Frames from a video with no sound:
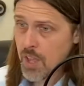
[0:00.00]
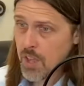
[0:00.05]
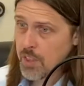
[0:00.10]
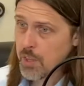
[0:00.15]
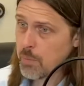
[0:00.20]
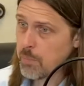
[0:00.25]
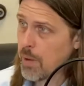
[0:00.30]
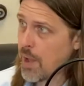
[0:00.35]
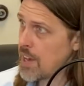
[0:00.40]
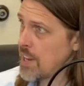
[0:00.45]

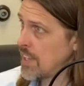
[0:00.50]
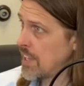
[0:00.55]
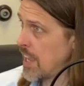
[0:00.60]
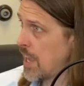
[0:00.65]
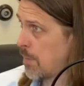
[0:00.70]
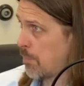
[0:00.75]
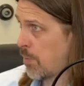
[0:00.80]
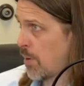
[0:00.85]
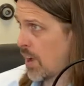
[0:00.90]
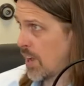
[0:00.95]
Their body
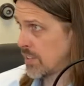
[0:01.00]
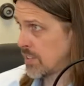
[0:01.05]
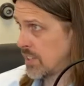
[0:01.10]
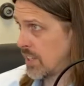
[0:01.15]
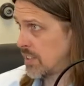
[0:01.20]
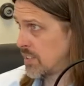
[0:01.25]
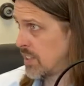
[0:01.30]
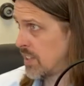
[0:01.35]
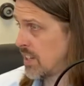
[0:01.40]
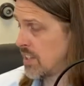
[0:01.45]
can't
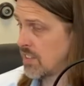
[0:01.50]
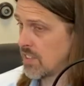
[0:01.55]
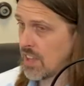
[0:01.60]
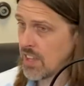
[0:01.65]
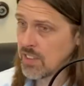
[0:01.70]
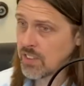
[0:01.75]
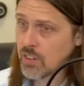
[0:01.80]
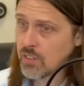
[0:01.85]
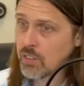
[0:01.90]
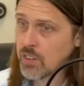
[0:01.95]
process
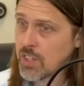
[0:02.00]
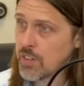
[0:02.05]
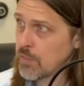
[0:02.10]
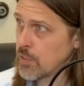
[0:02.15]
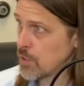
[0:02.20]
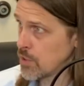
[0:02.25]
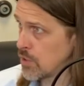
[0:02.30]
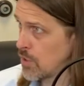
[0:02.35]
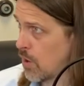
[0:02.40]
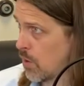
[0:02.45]
anything. Their
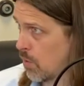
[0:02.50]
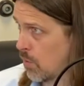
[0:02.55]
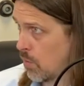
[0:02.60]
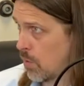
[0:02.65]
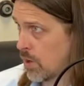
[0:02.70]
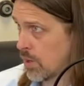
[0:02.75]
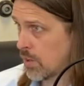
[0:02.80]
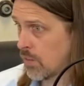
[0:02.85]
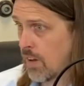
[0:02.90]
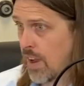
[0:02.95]
livers don't
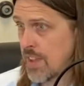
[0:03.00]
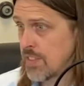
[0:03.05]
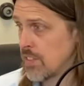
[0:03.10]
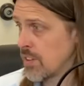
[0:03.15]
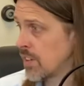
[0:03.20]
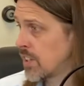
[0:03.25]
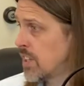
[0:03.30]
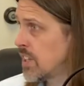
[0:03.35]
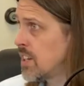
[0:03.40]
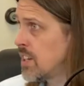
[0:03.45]
work right.
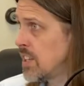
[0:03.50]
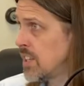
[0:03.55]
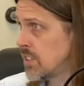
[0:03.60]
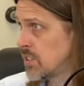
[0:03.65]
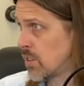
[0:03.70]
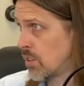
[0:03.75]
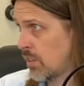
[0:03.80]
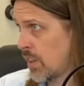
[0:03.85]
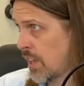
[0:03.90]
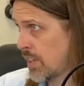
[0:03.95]
Their kidneys
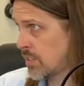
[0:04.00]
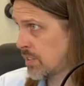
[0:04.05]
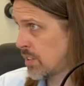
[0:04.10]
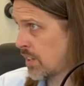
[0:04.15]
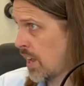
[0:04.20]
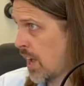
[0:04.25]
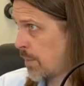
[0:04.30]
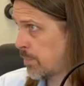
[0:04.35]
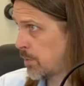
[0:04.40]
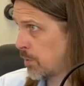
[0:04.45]
are less than
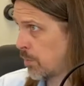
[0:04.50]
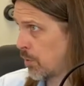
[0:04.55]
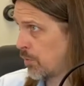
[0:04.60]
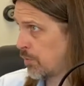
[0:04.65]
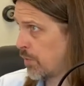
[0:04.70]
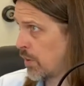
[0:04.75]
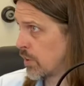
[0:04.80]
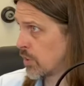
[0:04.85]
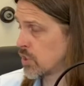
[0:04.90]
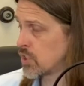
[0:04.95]
optimal
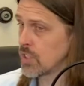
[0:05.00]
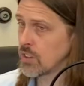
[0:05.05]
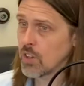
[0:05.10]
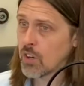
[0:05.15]
function.